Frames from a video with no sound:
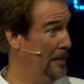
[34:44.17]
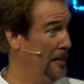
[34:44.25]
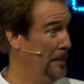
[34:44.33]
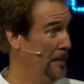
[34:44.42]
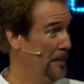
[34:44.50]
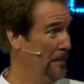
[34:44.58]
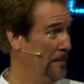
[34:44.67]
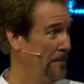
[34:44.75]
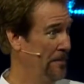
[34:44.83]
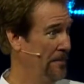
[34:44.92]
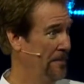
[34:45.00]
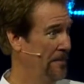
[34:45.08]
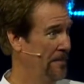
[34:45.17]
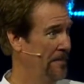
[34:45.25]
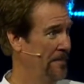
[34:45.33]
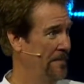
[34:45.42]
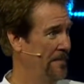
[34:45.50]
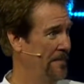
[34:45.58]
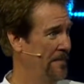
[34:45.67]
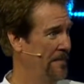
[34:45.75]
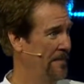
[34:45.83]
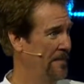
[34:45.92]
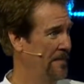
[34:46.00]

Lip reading: (silence)